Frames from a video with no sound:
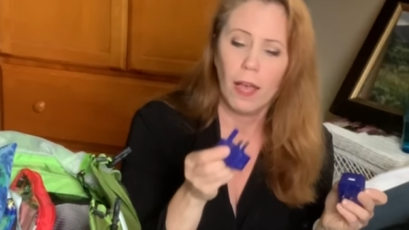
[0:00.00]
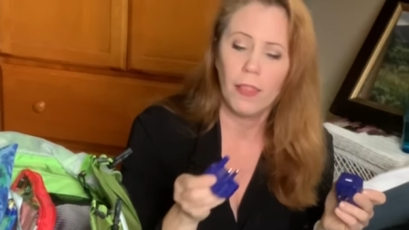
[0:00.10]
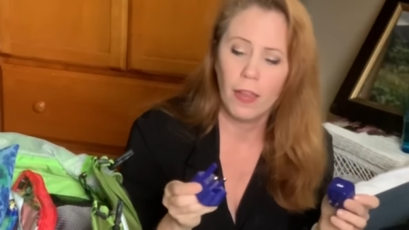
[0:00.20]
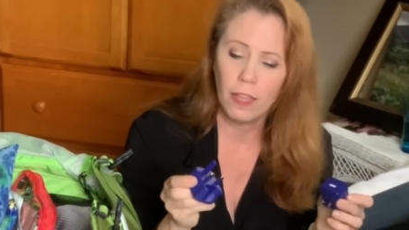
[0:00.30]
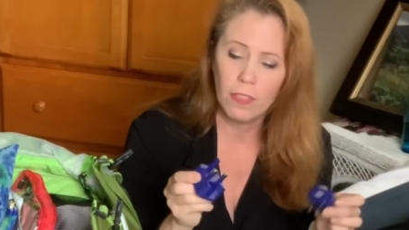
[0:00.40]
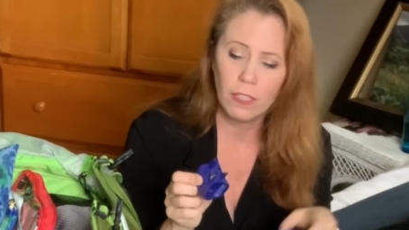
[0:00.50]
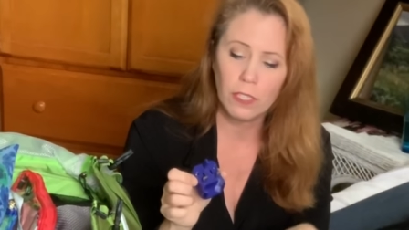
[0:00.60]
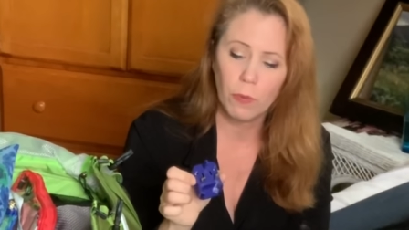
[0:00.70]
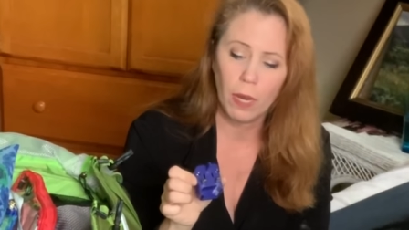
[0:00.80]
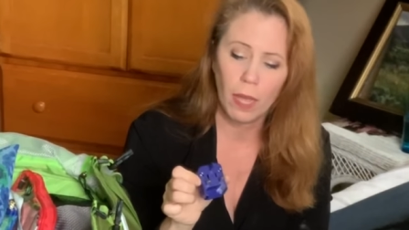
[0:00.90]
And then in
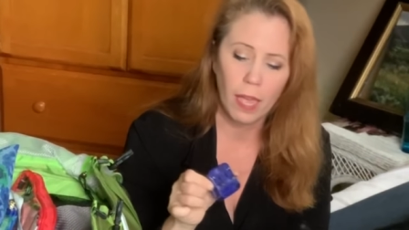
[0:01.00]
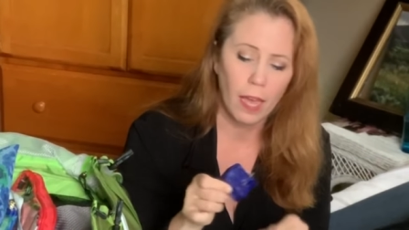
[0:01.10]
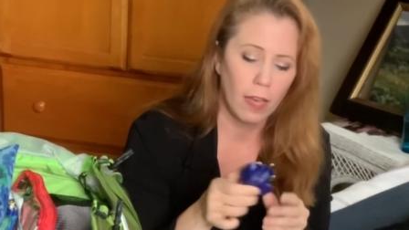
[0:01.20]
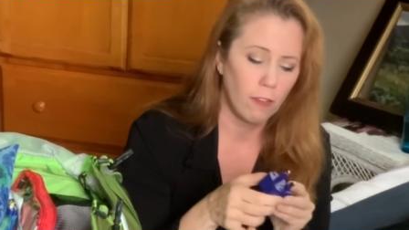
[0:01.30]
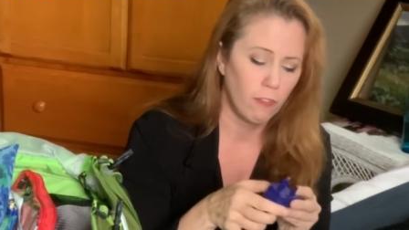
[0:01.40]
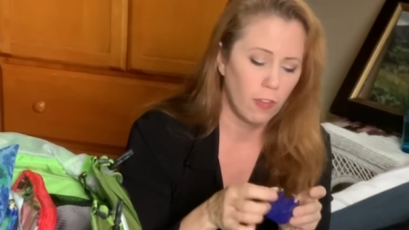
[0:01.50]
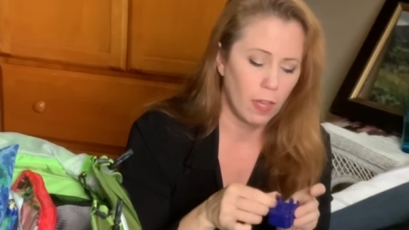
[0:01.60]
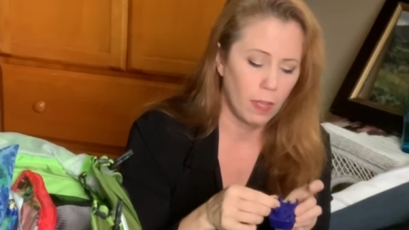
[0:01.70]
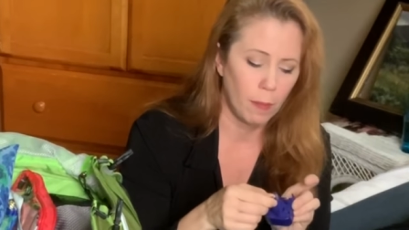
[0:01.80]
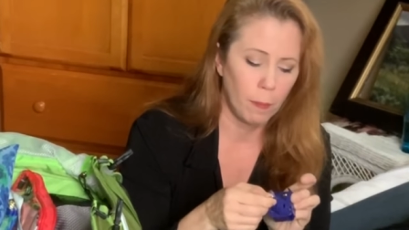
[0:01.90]
this one, I have
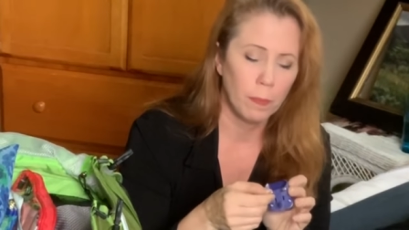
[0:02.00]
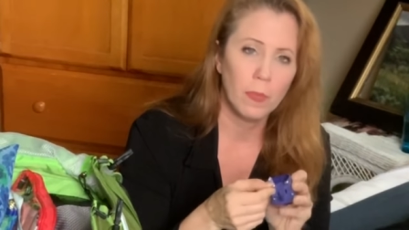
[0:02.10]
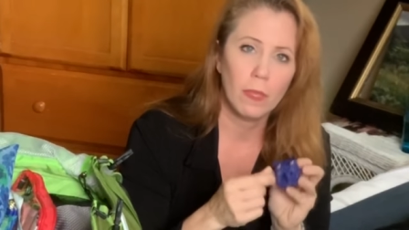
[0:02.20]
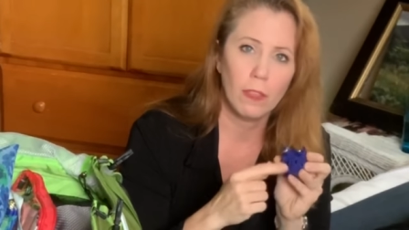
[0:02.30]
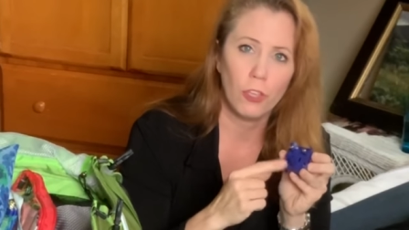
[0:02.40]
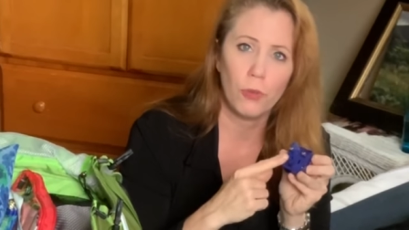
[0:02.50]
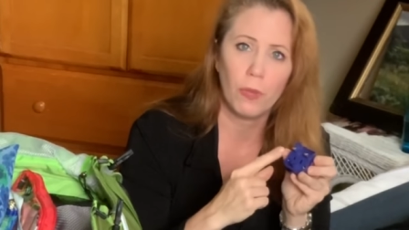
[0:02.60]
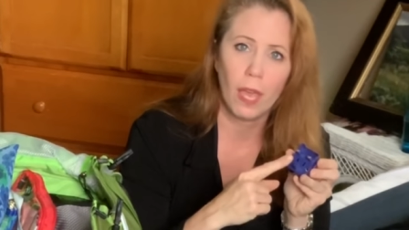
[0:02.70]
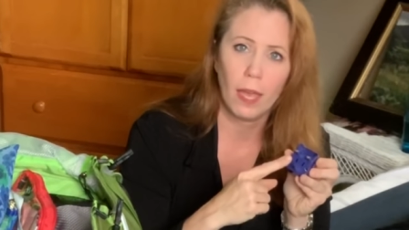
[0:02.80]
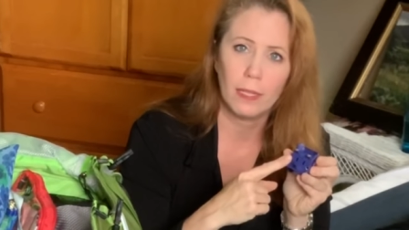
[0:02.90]
um, the
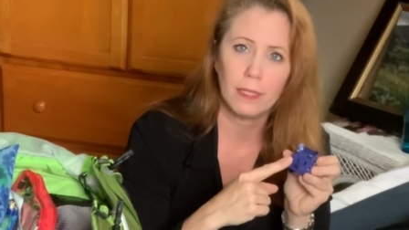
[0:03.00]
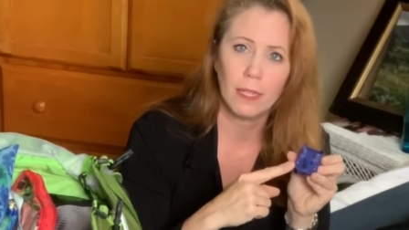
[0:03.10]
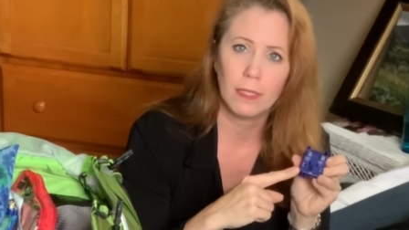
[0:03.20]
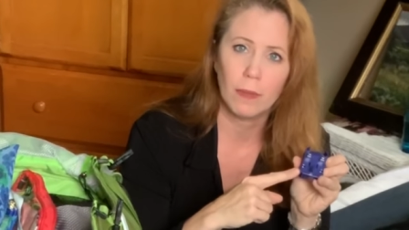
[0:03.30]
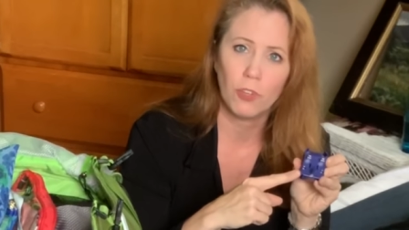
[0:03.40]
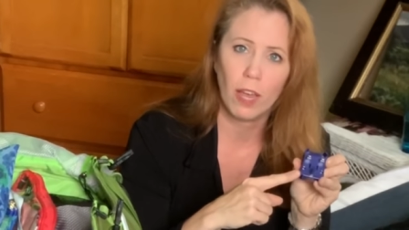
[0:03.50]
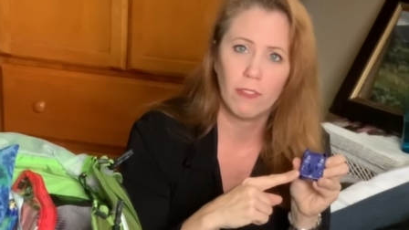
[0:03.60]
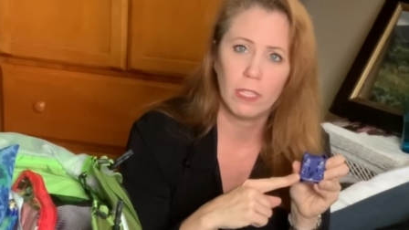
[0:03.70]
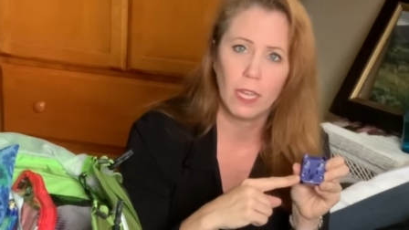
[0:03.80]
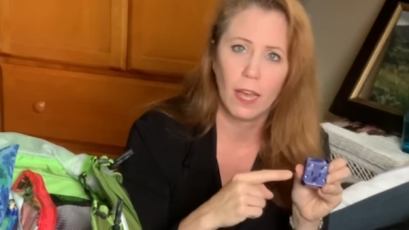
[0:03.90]
U K. Since I'm
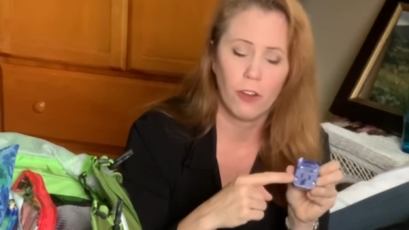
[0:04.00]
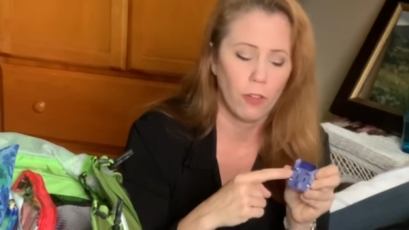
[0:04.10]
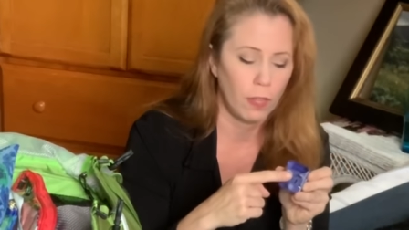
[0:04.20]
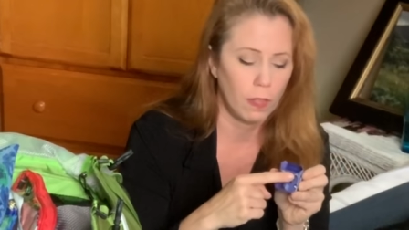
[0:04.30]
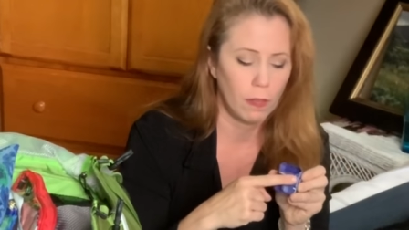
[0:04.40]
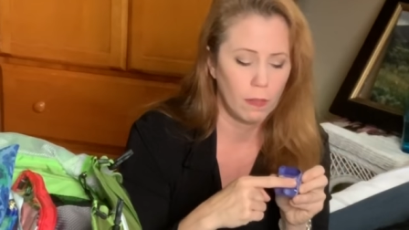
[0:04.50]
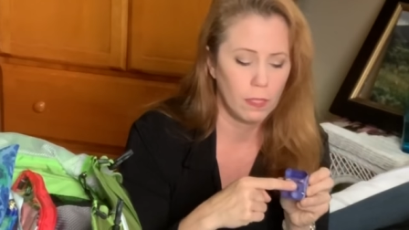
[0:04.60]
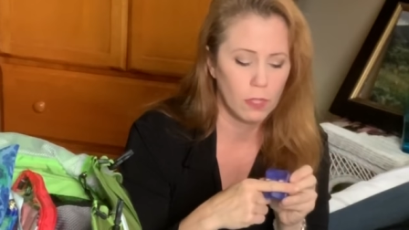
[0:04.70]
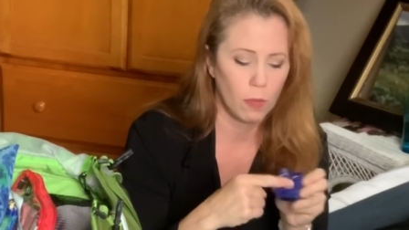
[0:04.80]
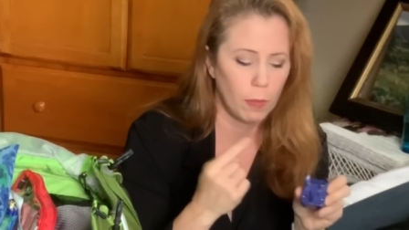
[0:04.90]
traveling to Ireland,
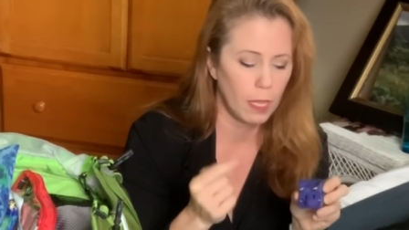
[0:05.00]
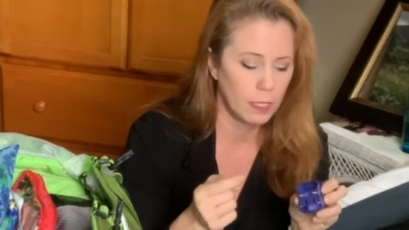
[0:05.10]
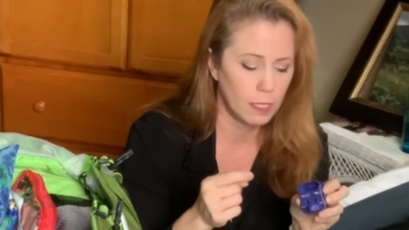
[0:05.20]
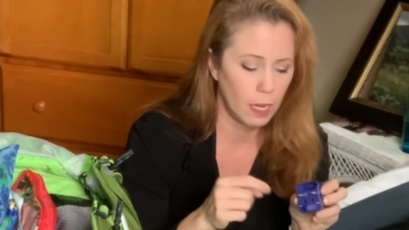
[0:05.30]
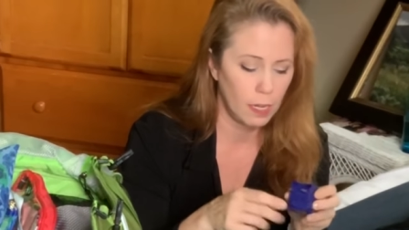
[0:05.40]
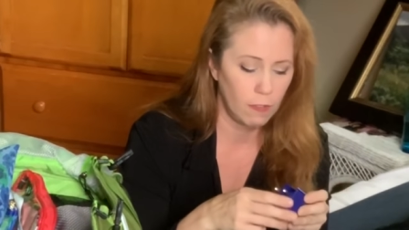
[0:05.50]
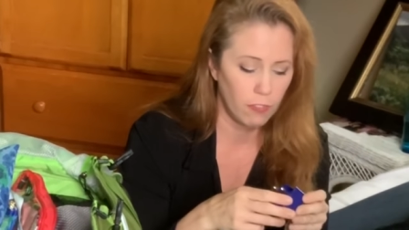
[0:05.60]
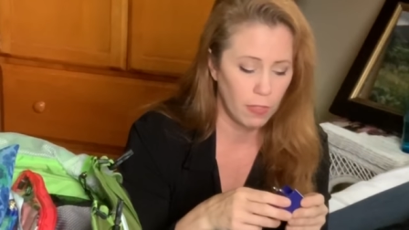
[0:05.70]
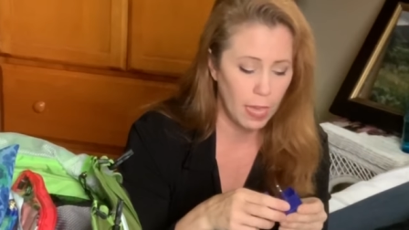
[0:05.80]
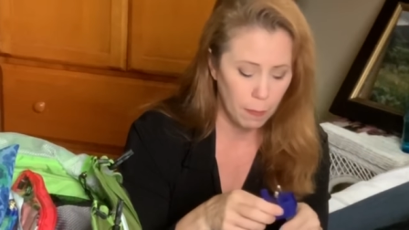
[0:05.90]
these are the plugins that I
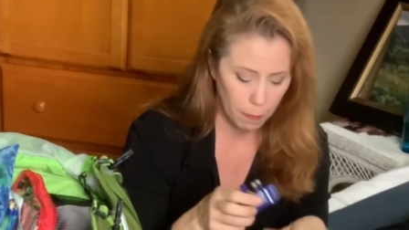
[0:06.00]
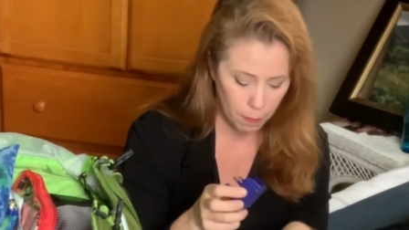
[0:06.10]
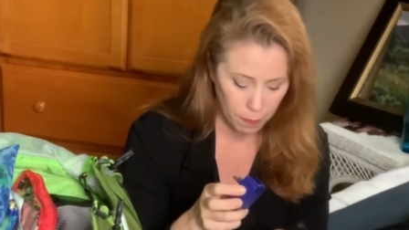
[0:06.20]
need for that.